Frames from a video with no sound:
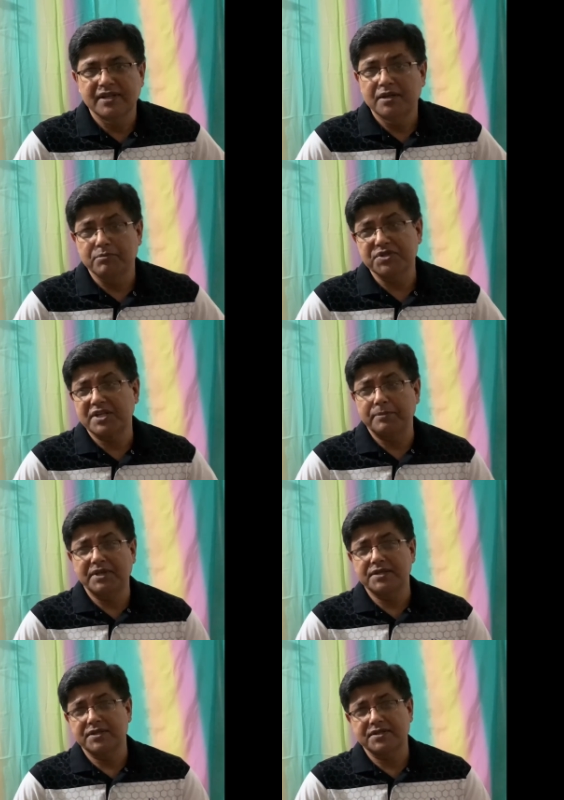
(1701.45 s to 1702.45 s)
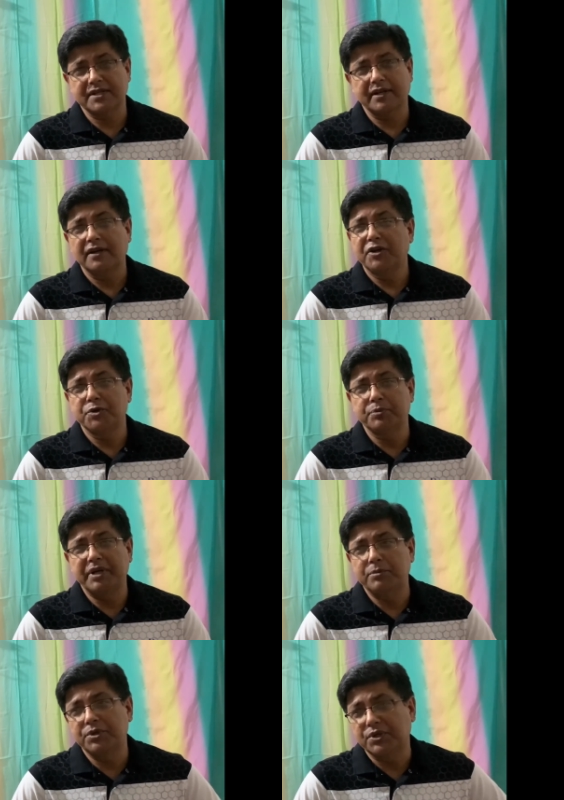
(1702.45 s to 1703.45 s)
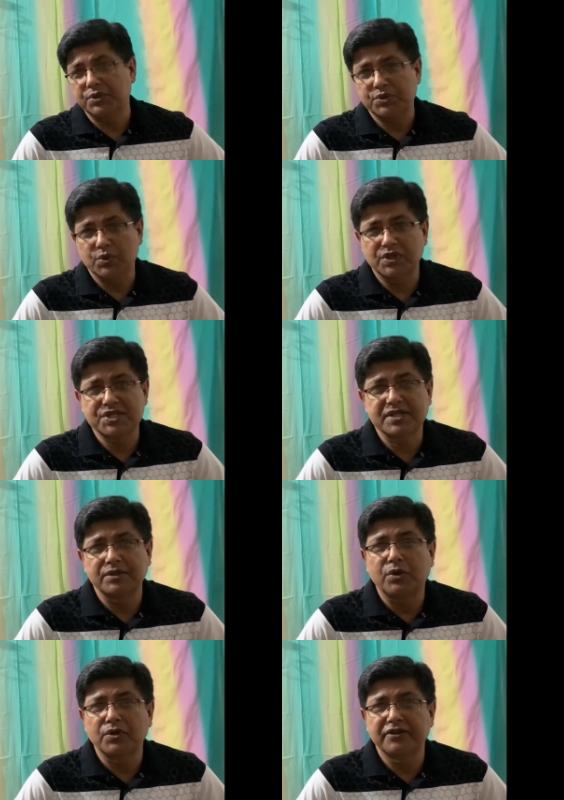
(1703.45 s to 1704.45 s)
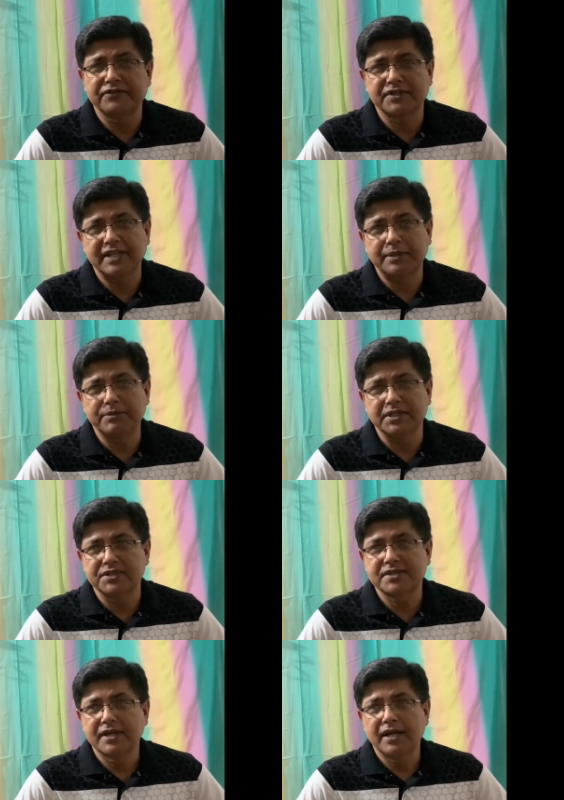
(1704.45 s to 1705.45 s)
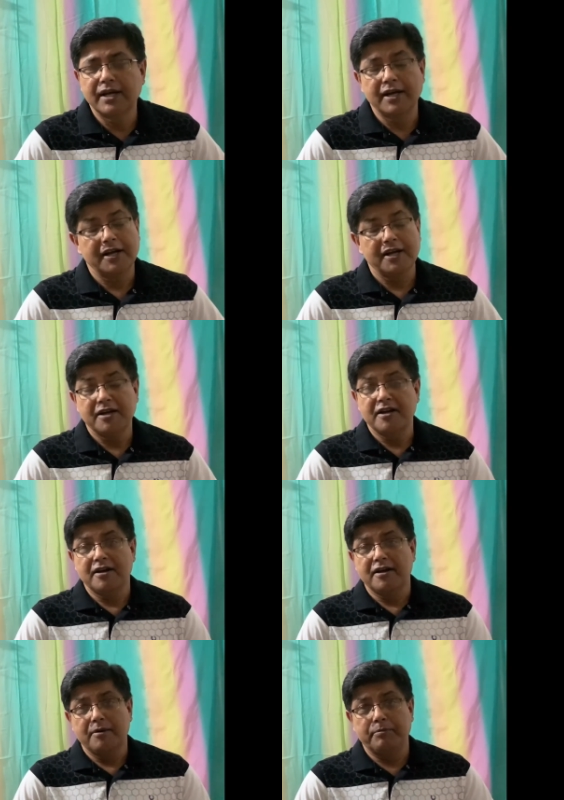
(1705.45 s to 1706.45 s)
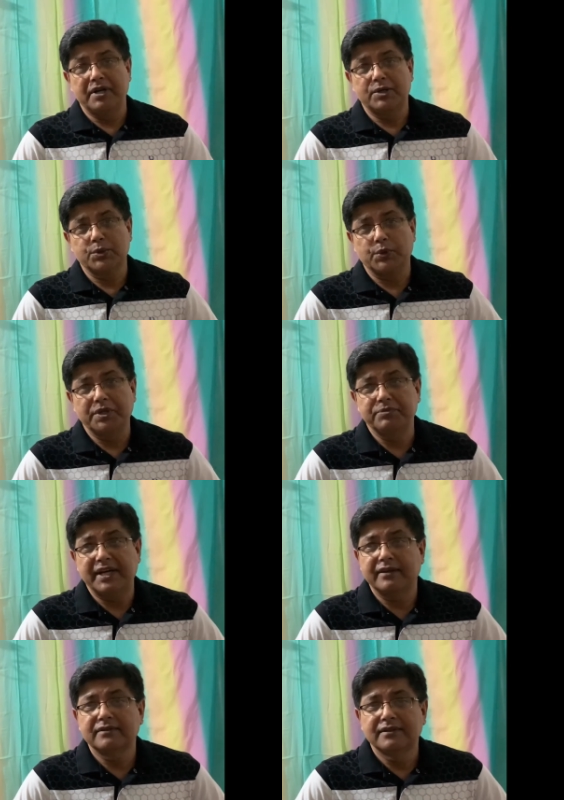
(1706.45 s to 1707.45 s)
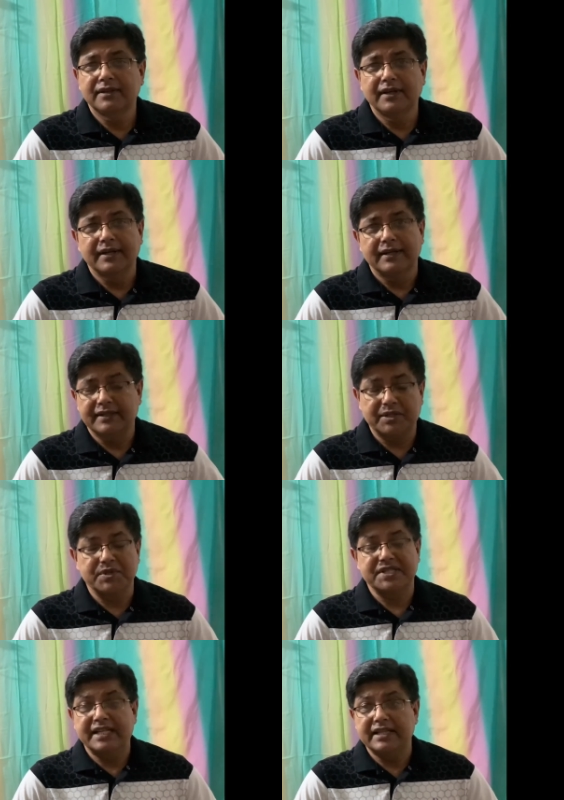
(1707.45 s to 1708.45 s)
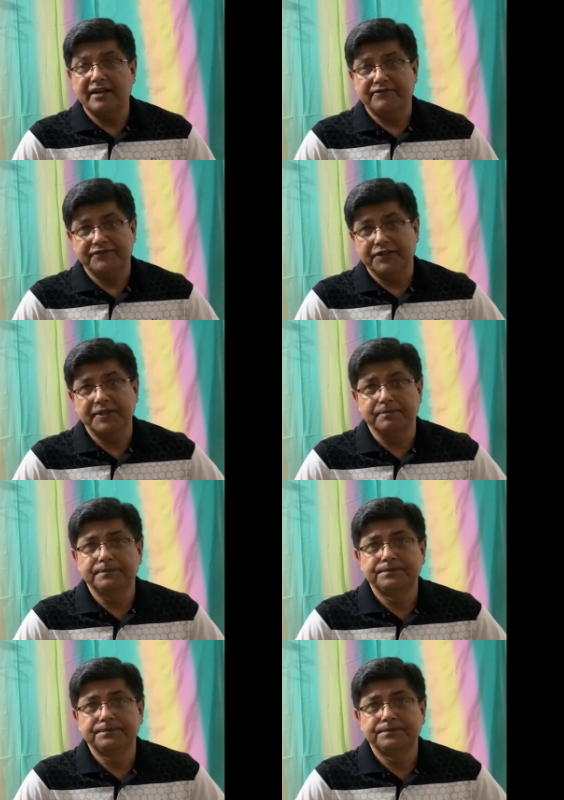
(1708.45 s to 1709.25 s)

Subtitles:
Mr. Ebenezer said he would be able to control his son only for 10 minutes. Bill told him that that was enough for him.